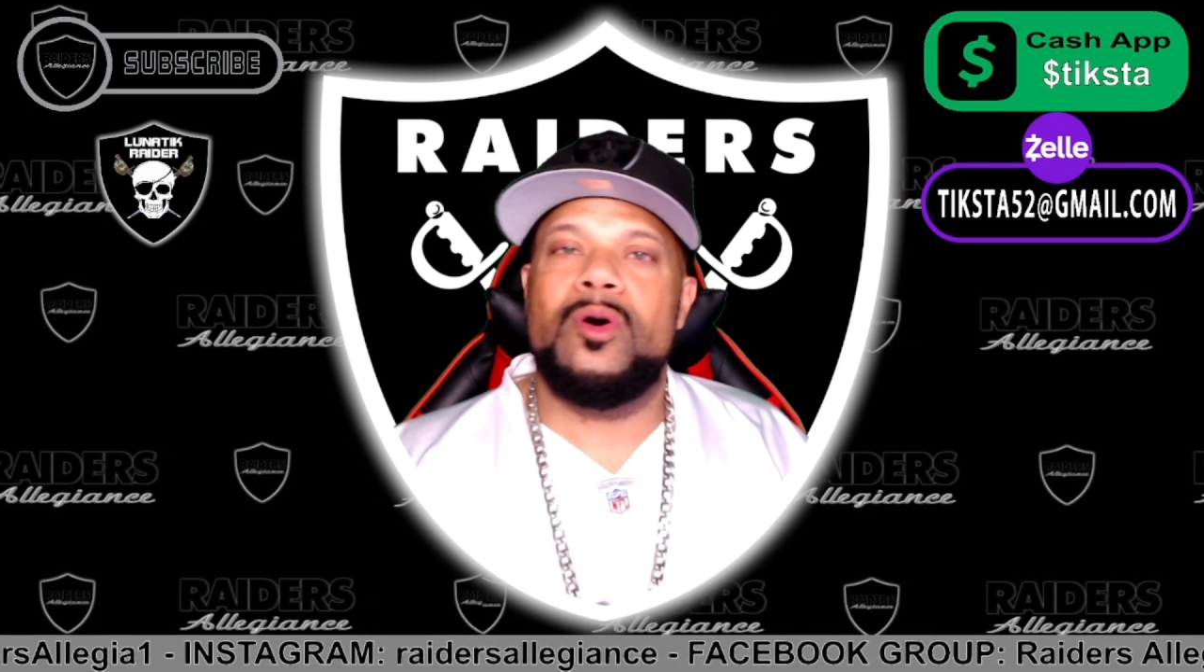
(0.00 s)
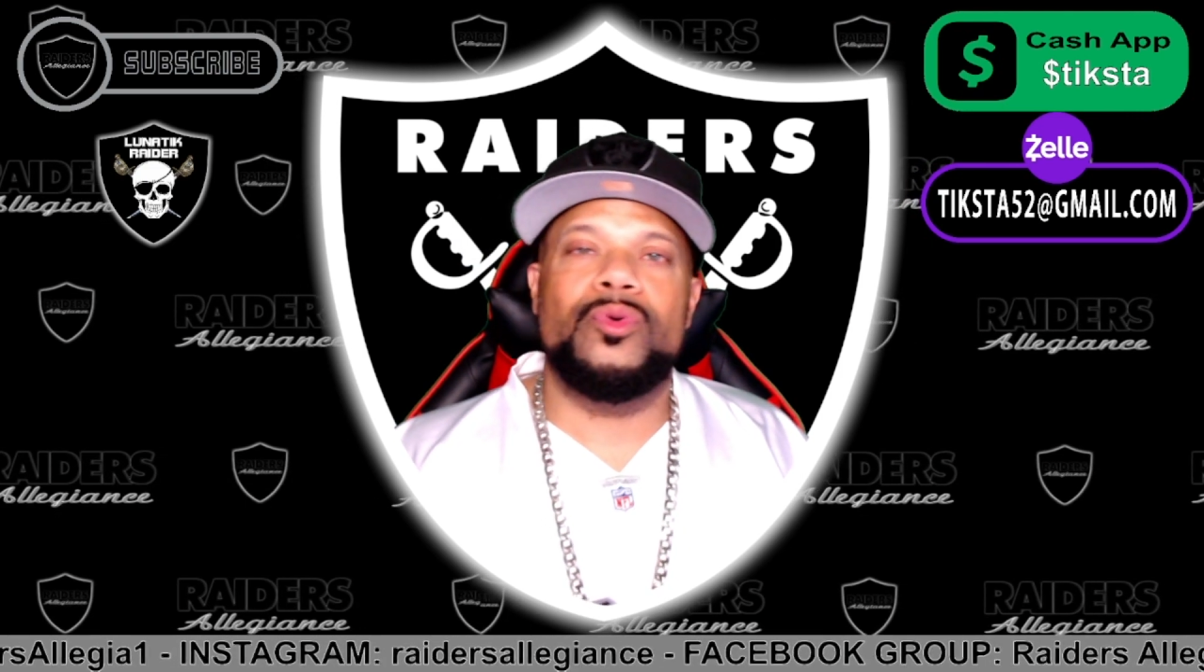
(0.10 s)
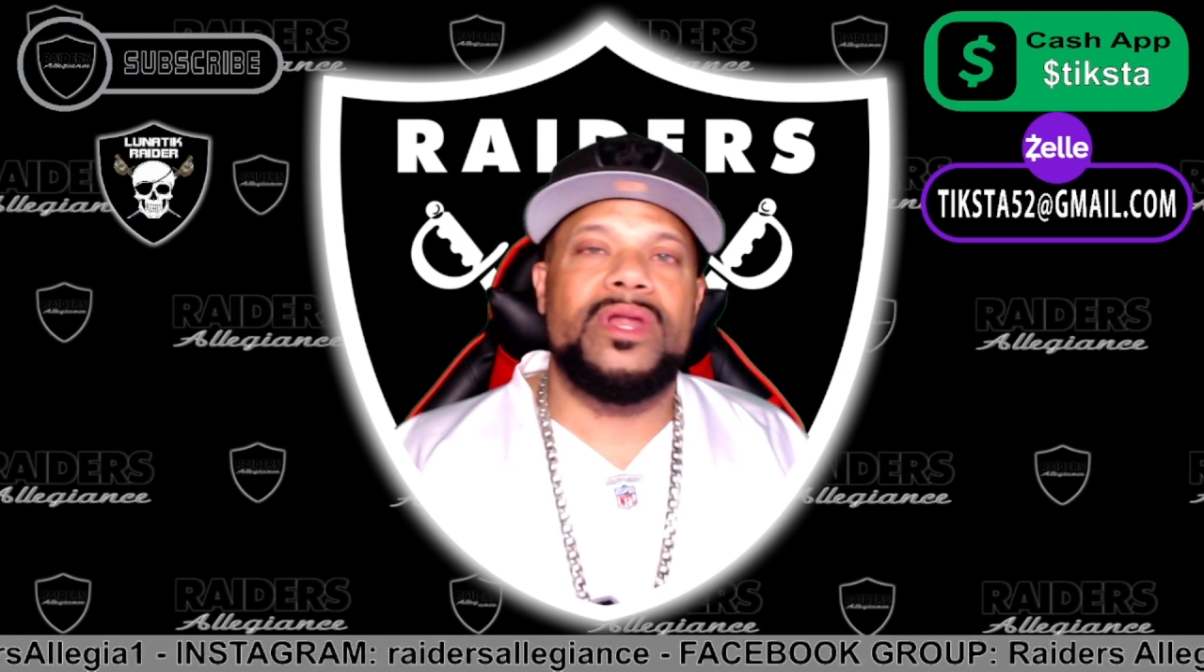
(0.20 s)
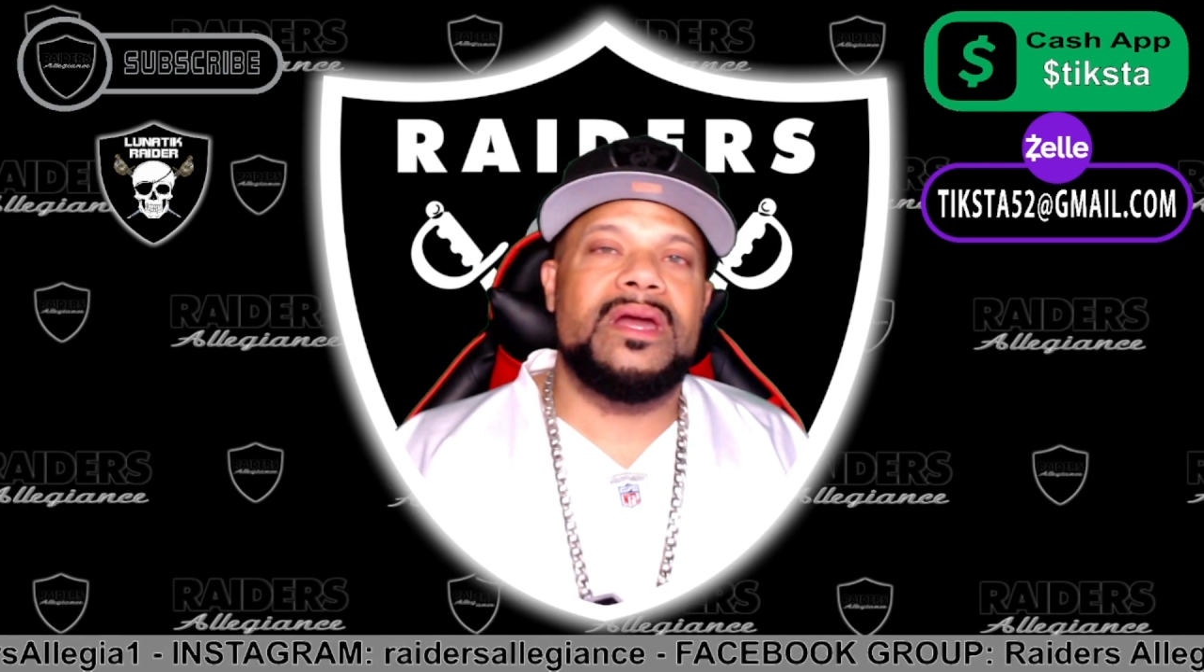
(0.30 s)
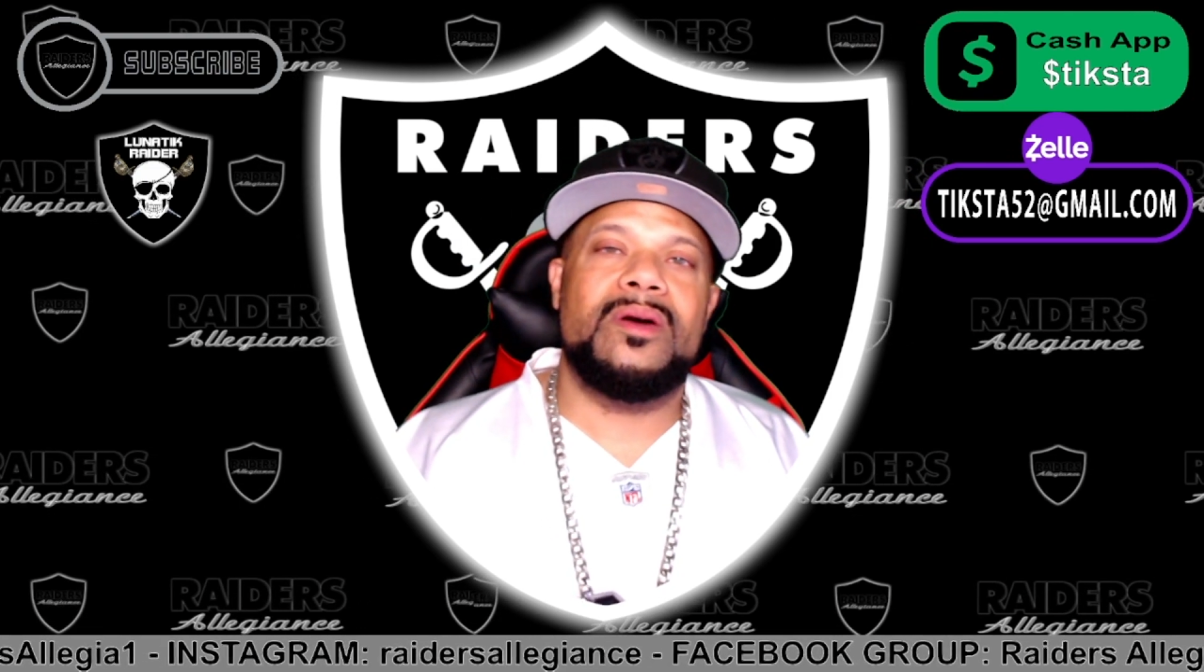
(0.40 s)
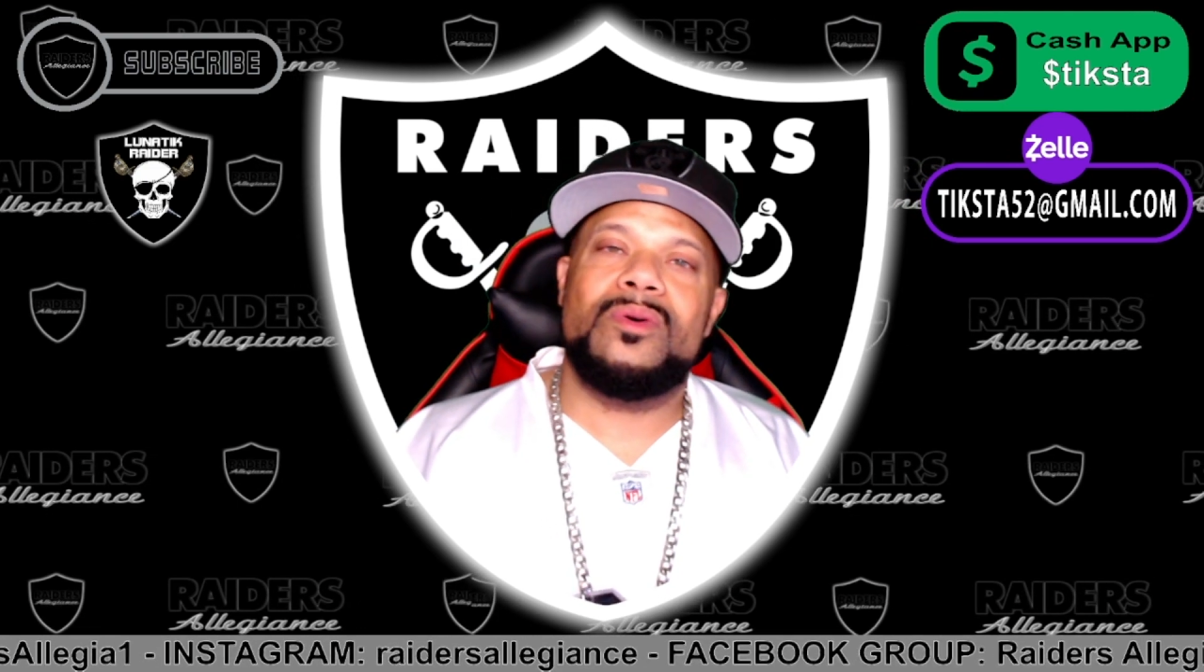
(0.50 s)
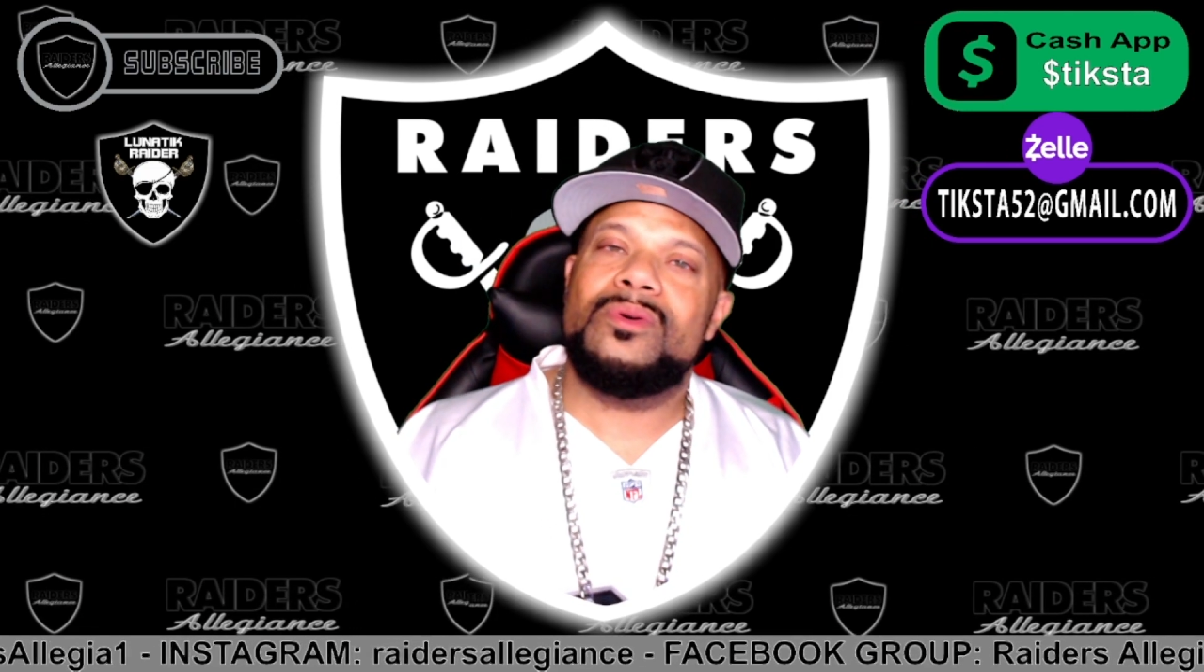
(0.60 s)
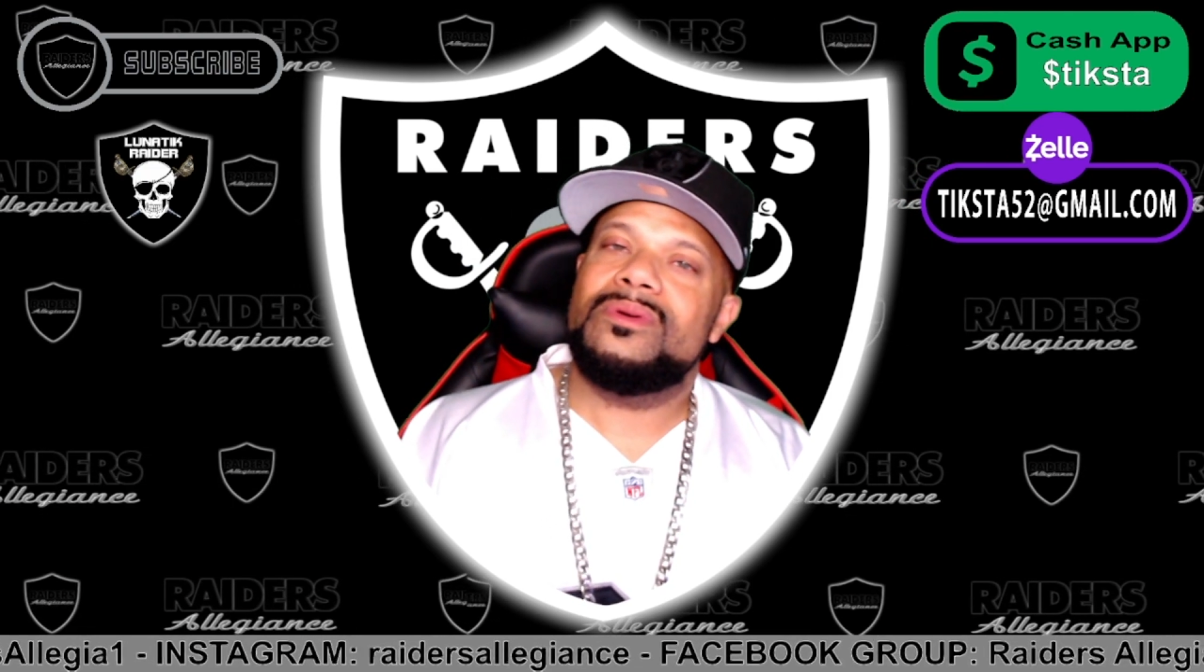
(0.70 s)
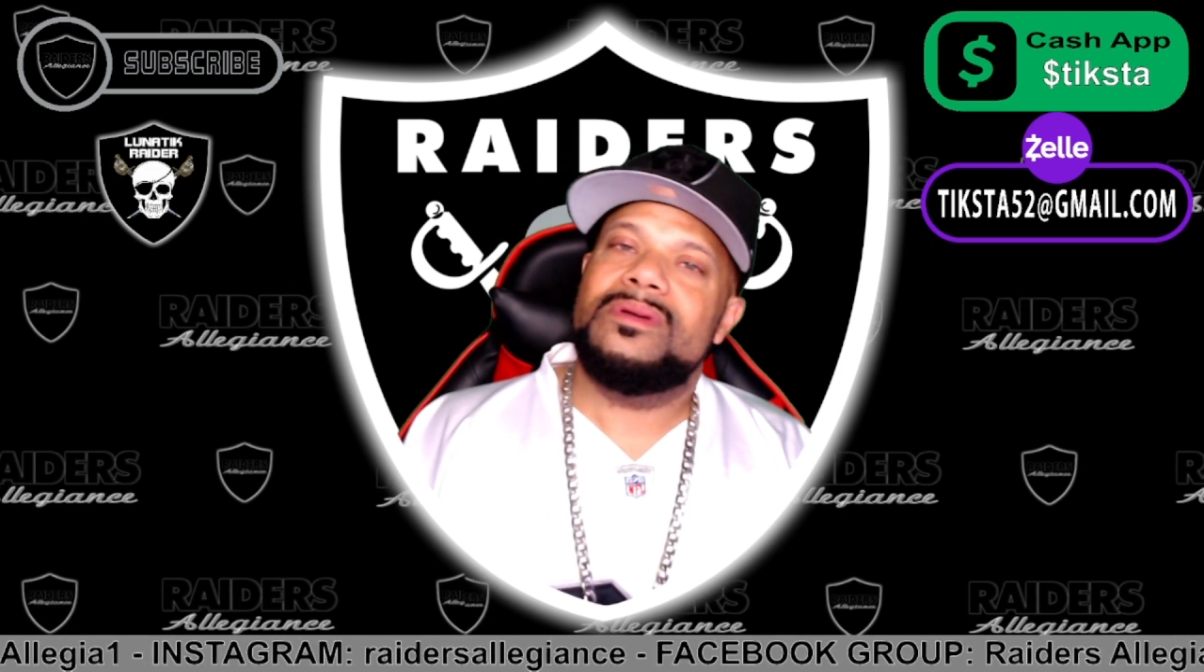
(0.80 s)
on now.